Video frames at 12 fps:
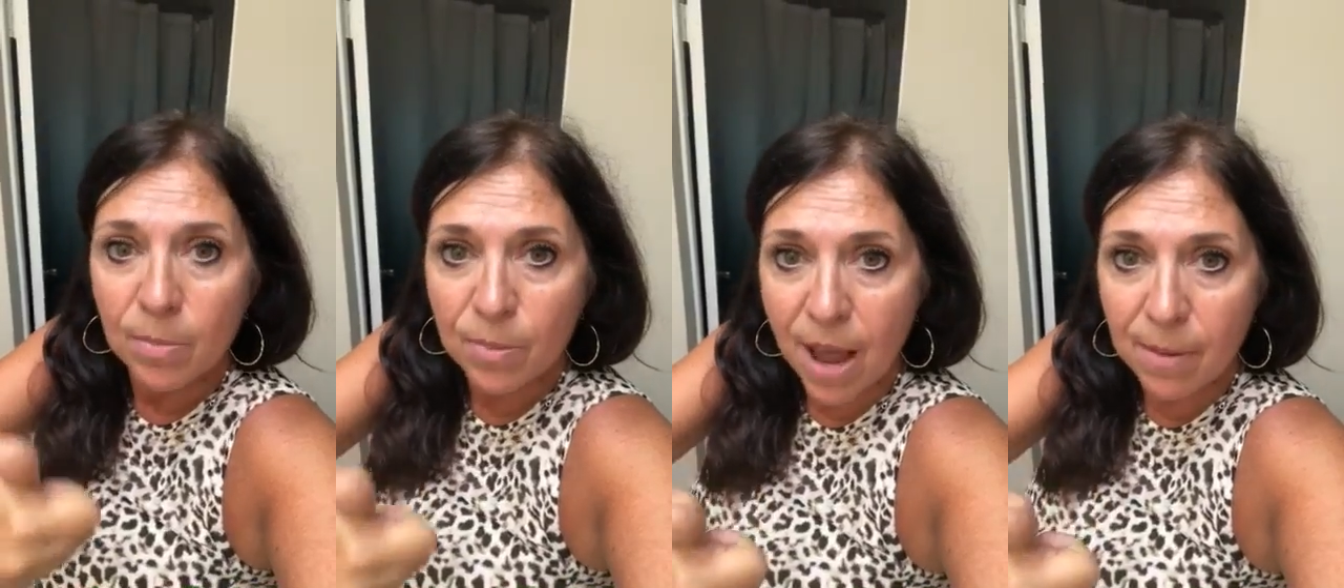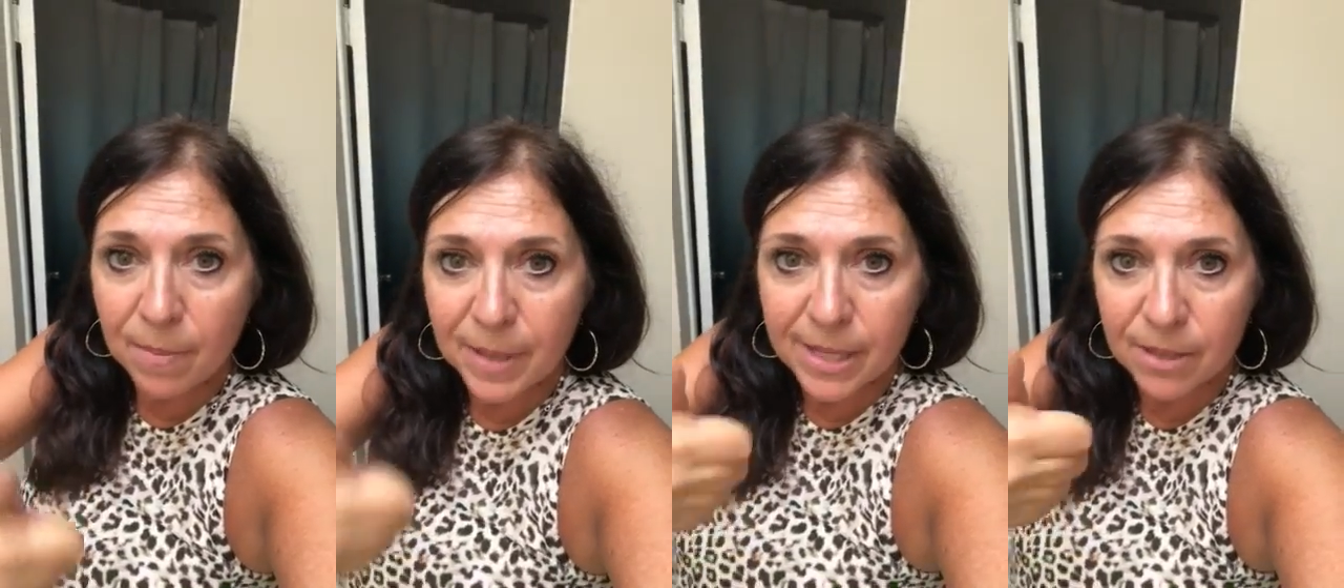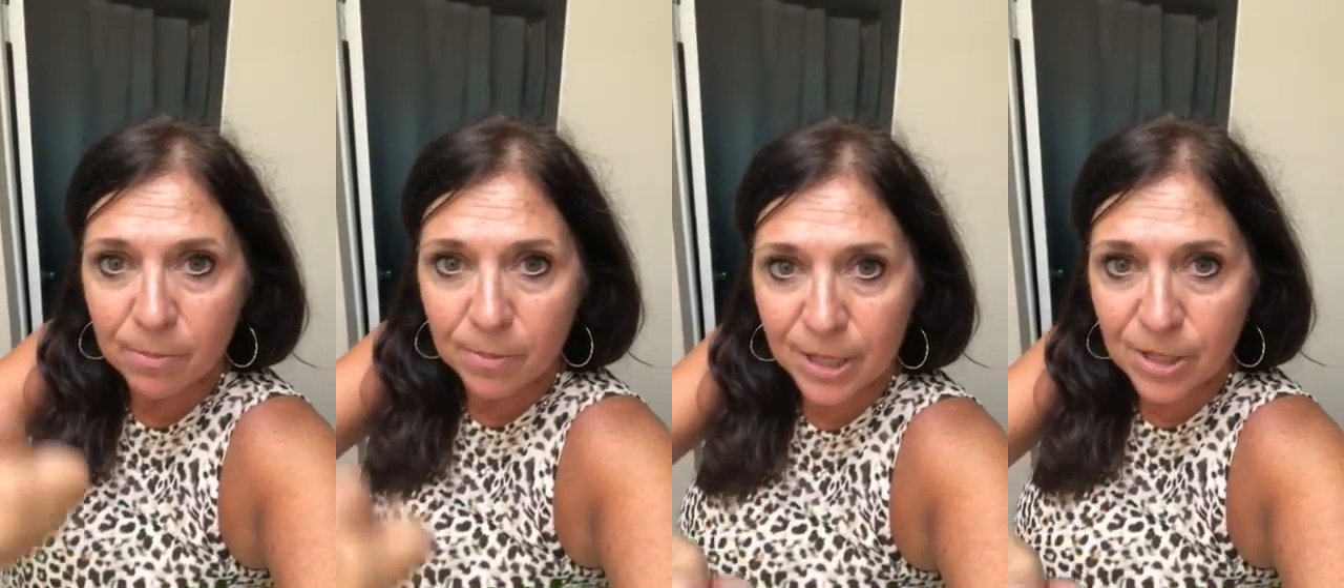problem because
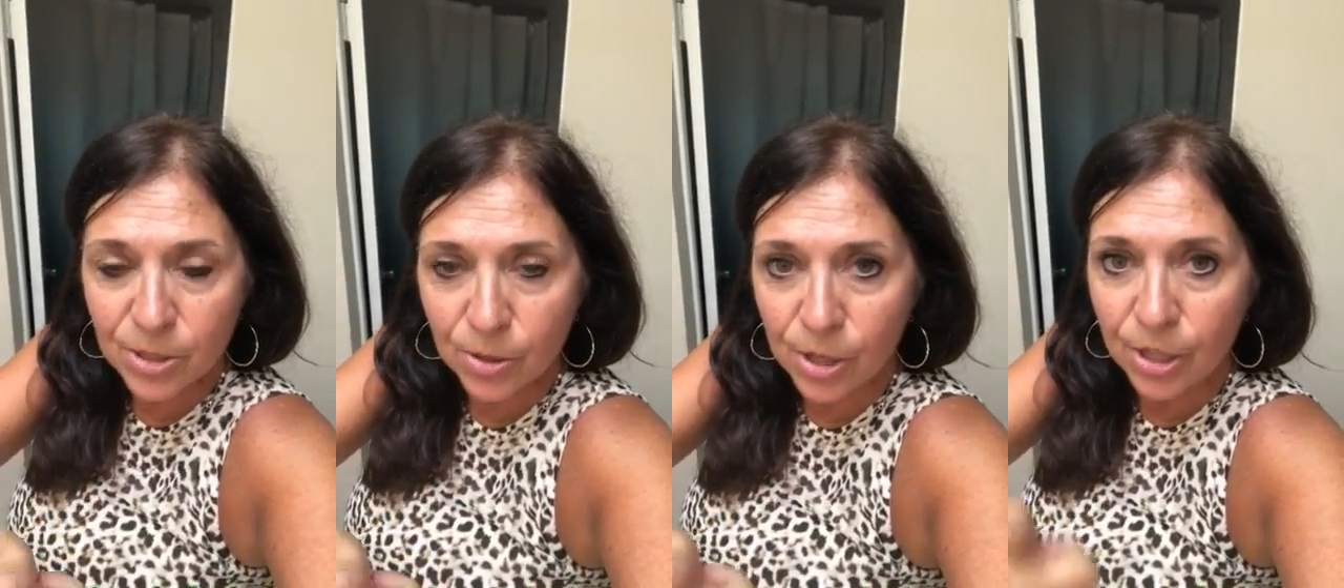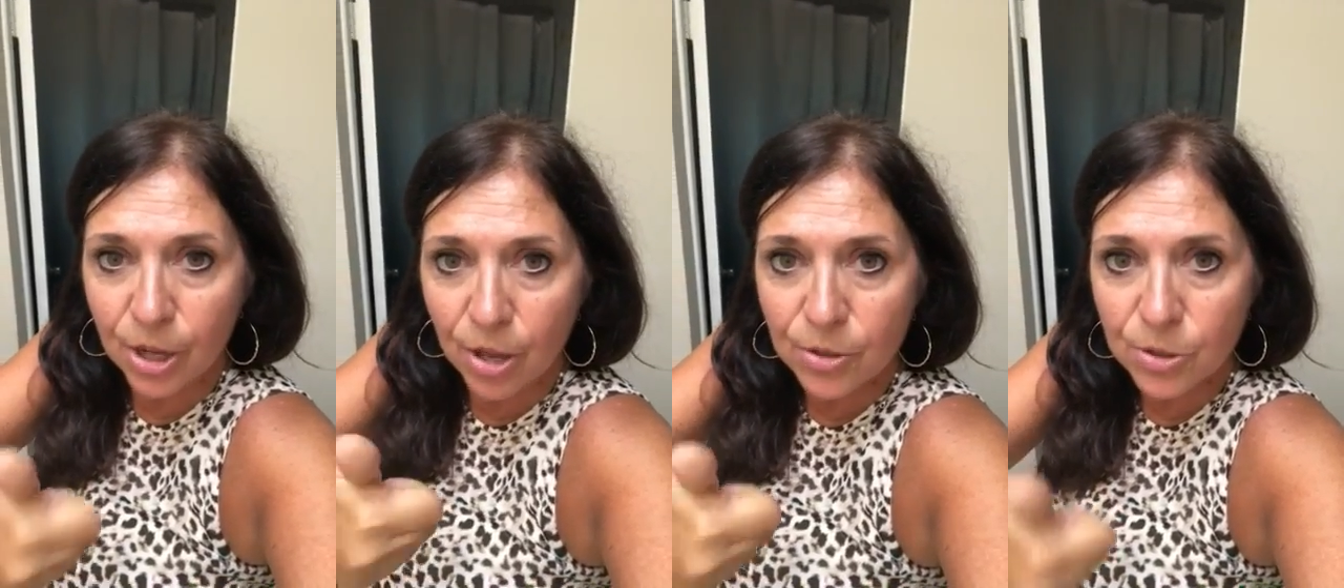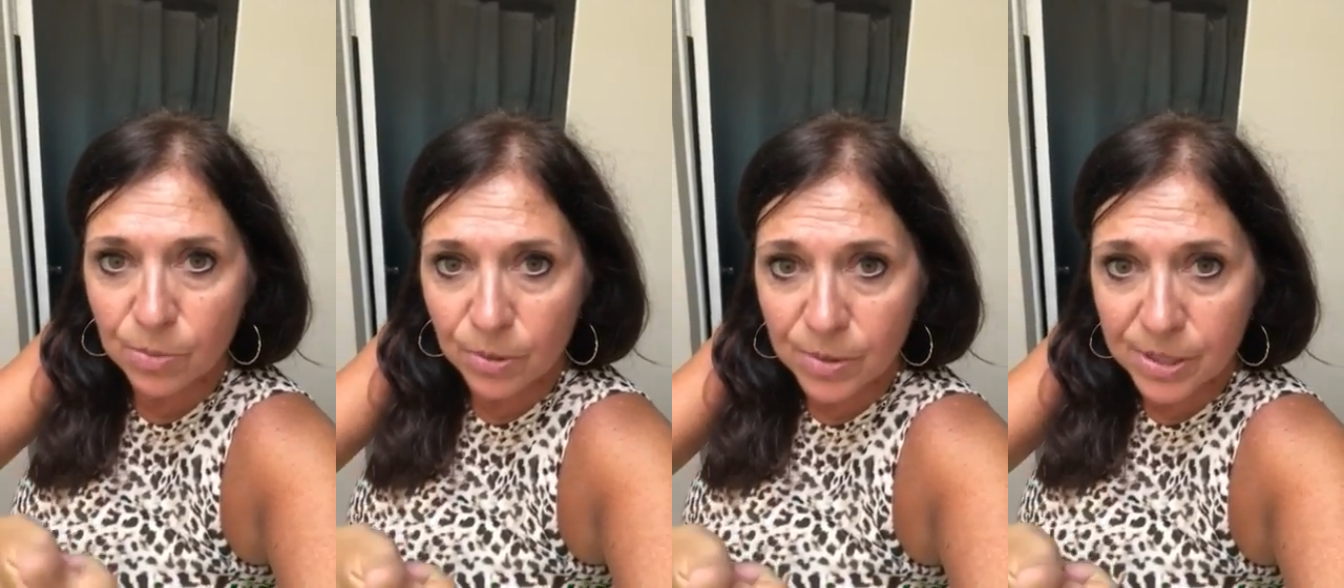of brick soil and all
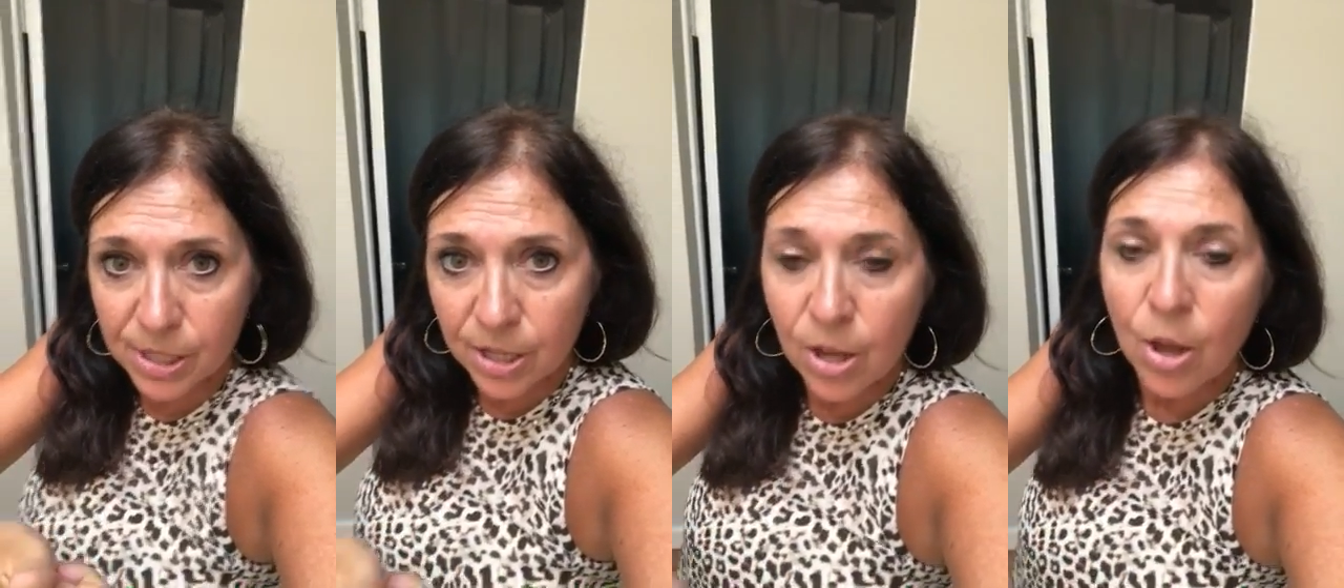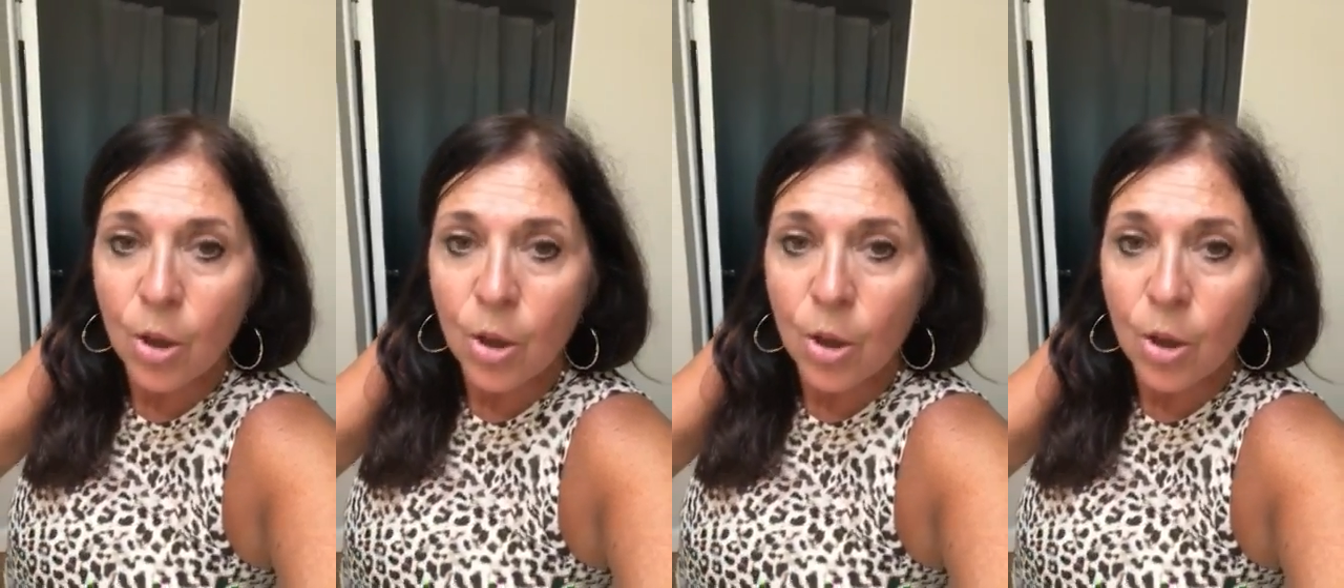those roots.